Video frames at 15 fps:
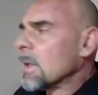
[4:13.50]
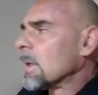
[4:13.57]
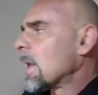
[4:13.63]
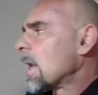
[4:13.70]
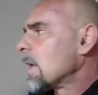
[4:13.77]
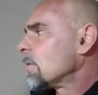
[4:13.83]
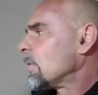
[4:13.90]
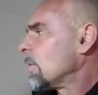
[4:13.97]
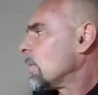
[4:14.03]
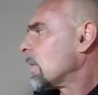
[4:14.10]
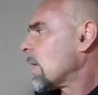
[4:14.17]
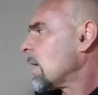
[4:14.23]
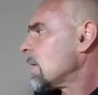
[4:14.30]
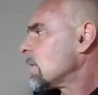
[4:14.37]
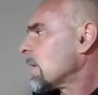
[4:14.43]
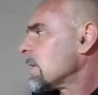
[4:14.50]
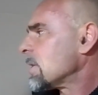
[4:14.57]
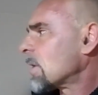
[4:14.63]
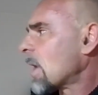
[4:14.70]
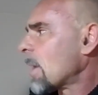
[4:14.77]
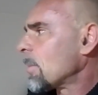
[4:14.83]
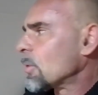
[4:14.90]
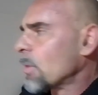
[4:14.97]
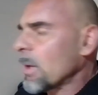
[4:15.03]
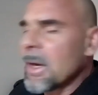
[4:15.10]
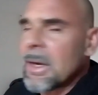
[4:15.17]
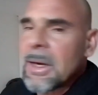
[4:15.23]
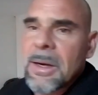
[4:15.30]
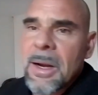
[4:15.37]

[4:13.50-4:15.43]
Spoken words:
Last few days I stopped training.